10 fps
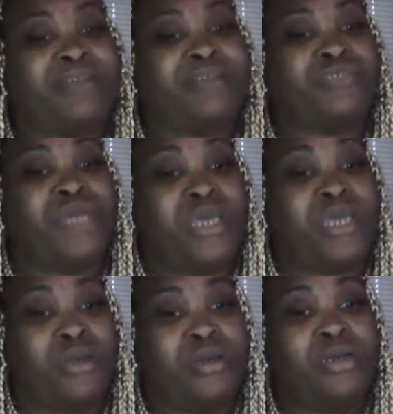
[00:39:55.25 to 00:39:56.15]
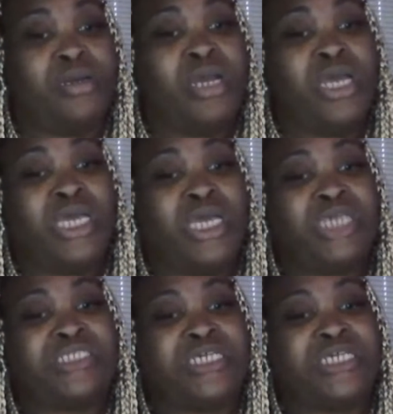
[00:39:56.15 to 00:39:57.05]
to hear is
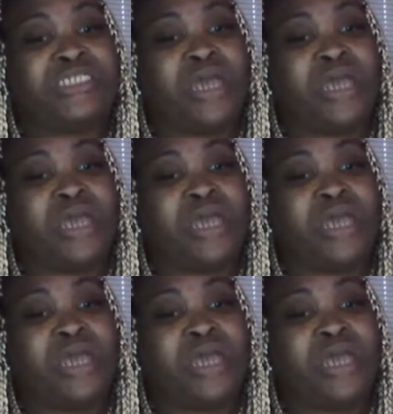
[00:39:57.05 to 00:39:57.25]
this